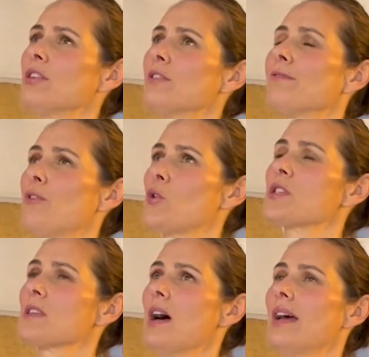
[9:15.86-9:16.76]
good
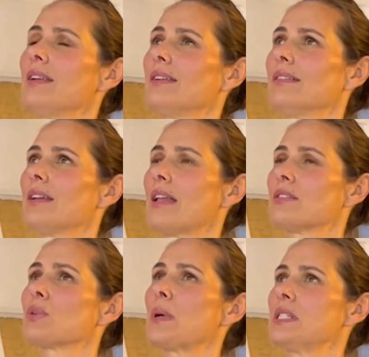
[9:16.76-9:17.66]
foresight
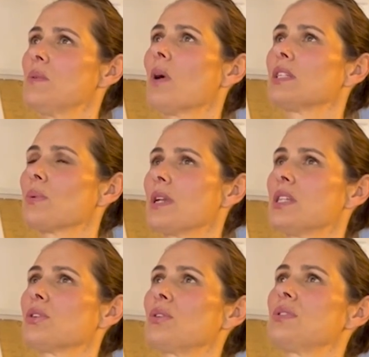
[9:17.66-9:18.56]
at 21,
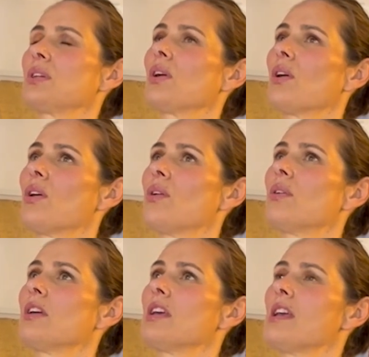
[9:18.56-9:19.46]
22 to go,